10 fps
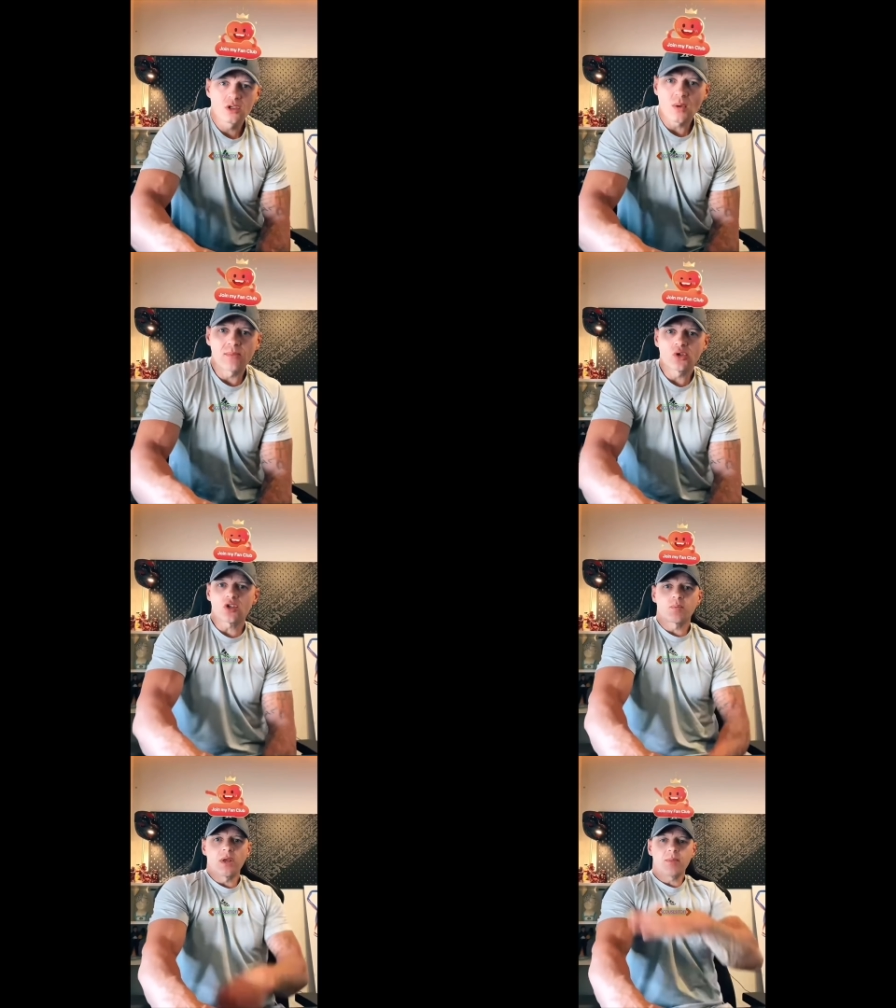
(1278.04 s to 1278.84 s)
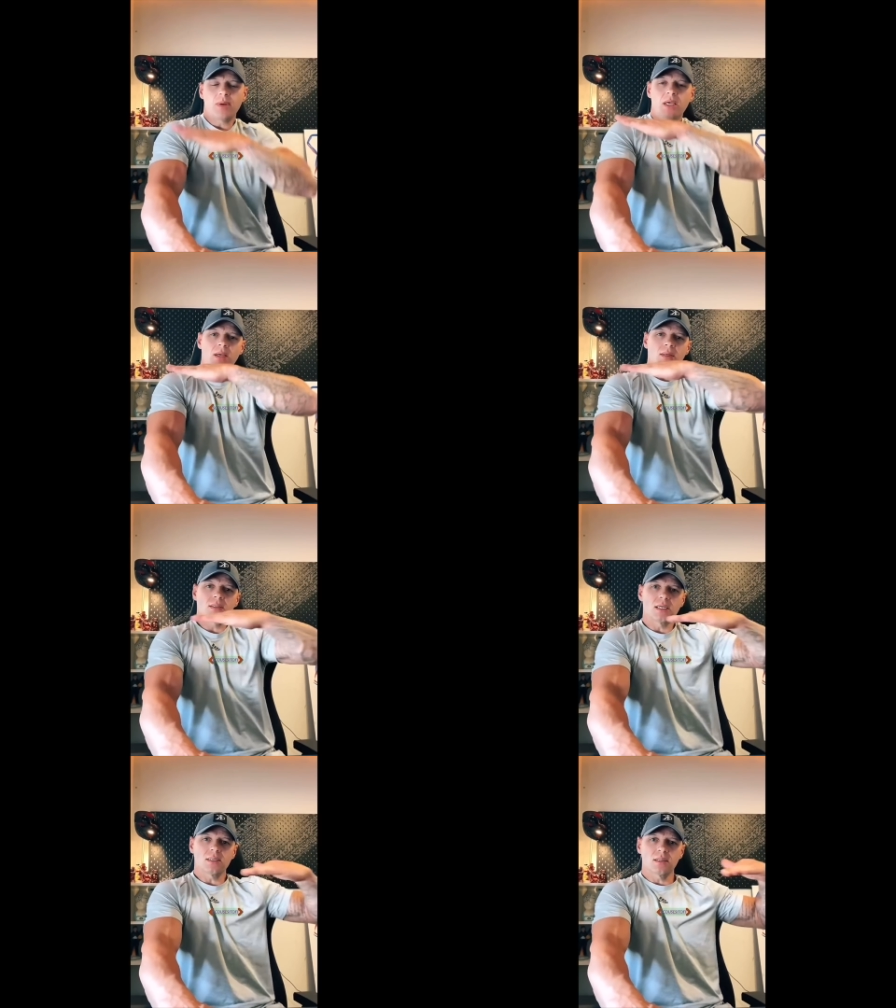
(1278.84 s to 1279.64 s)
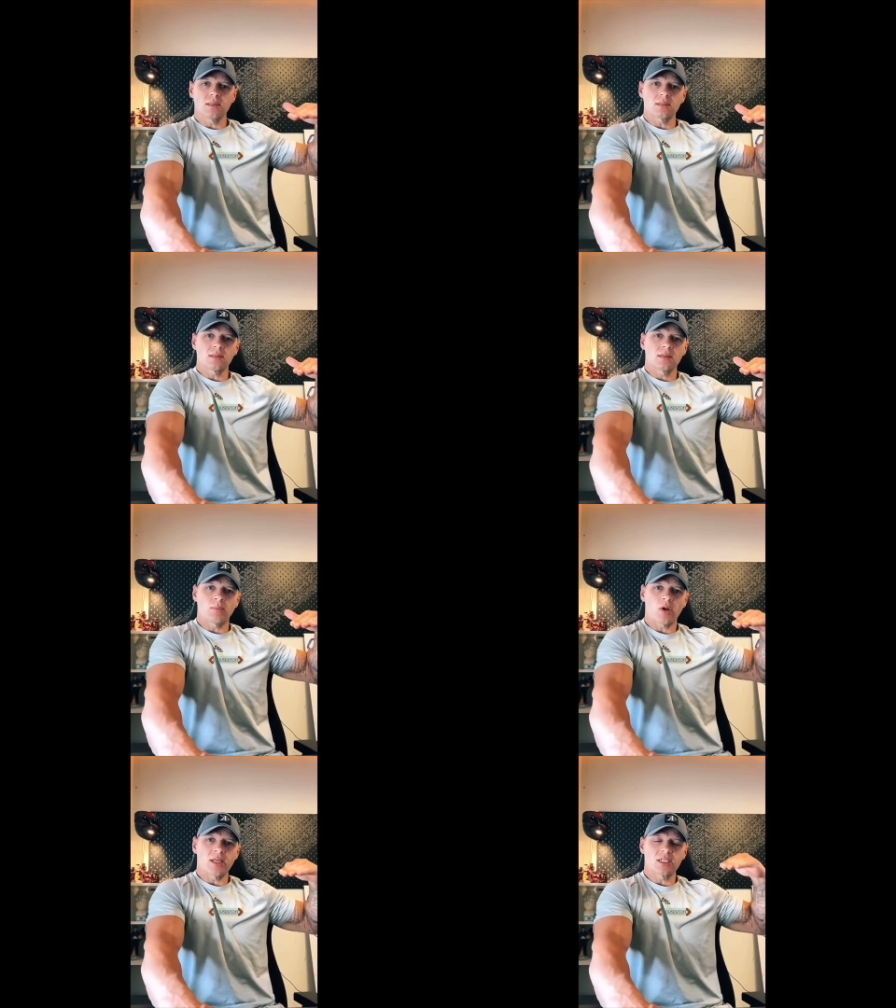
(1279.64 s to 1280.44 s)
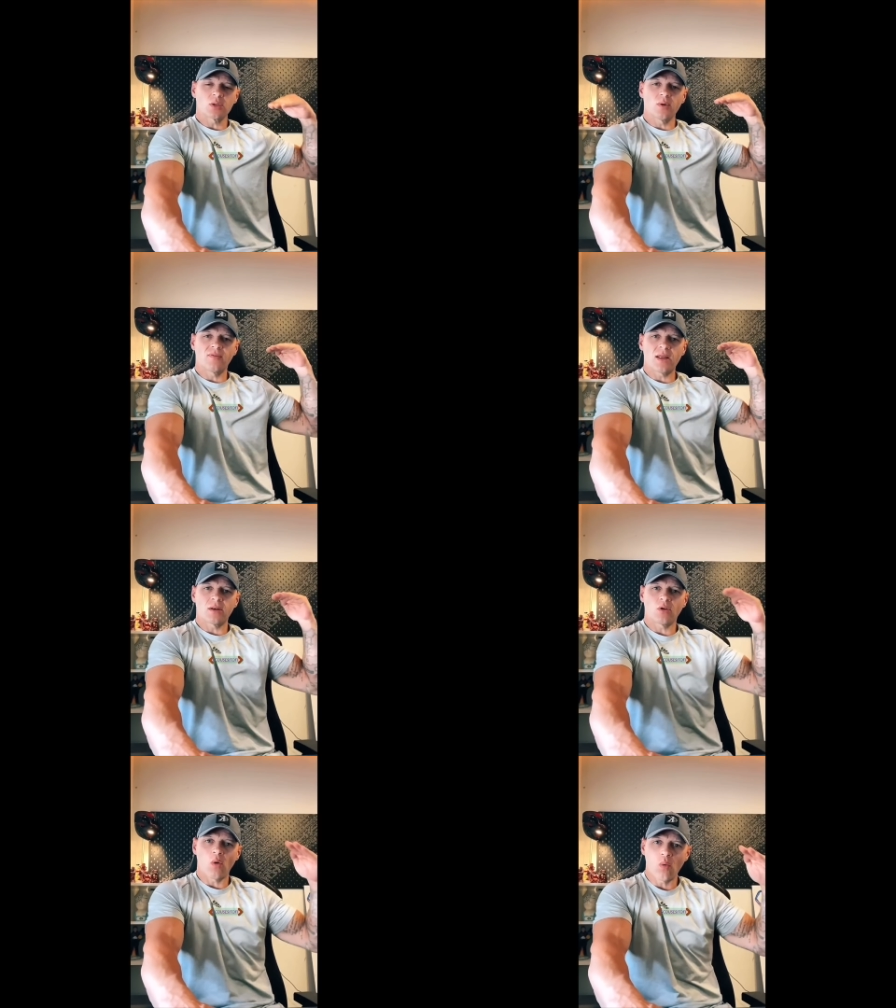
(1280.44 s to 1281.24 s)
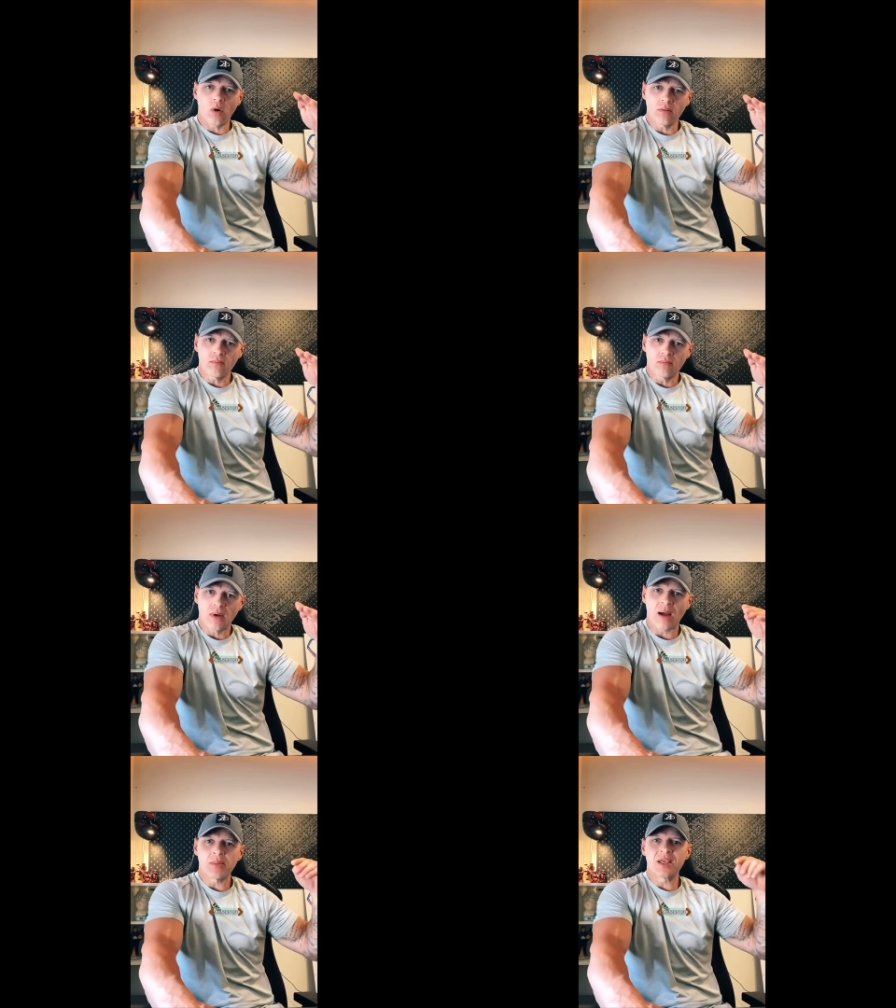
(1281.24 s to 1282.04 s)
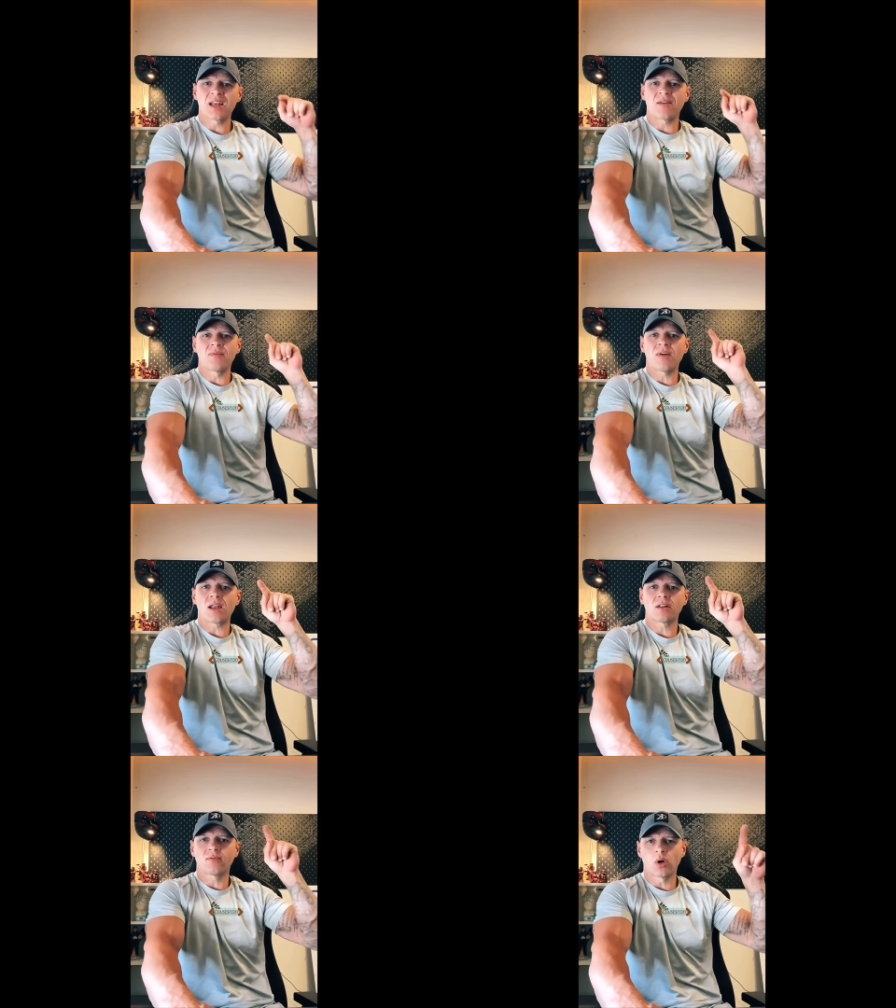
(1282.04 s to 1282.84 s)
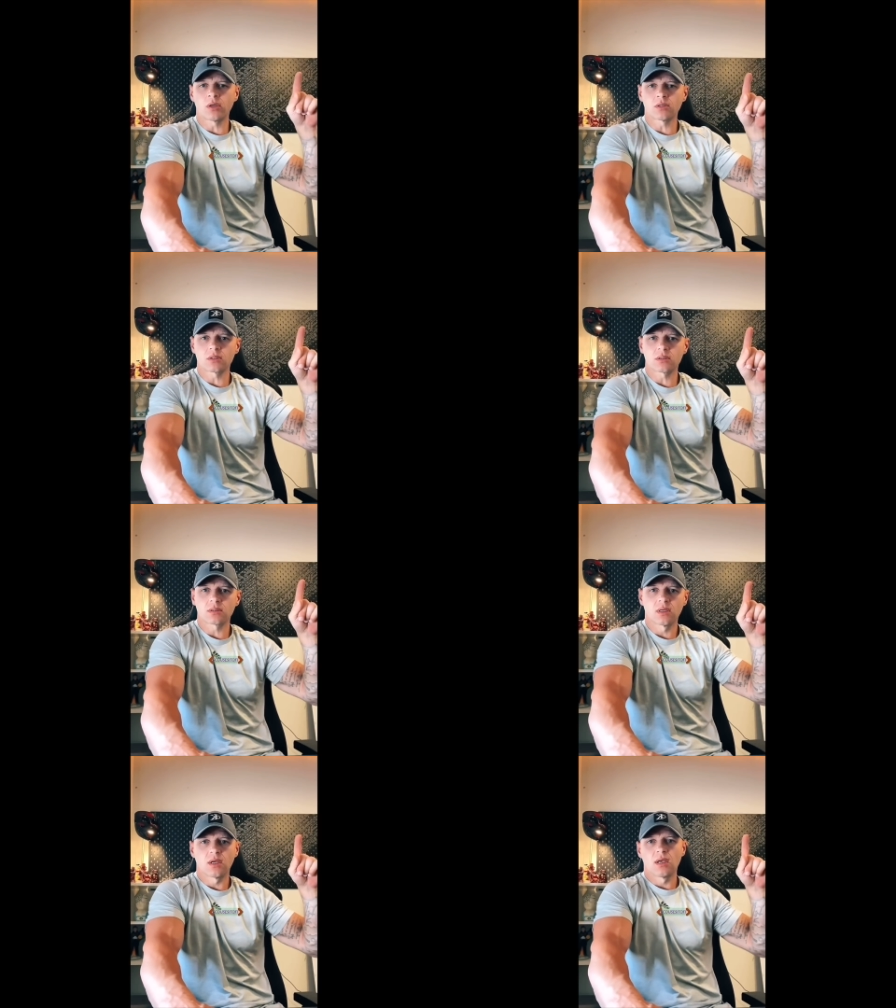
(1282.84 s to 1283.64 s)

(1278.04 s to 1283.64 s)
So I'm just me being consistent. I'm not here to offend no one. I'm here having valid points.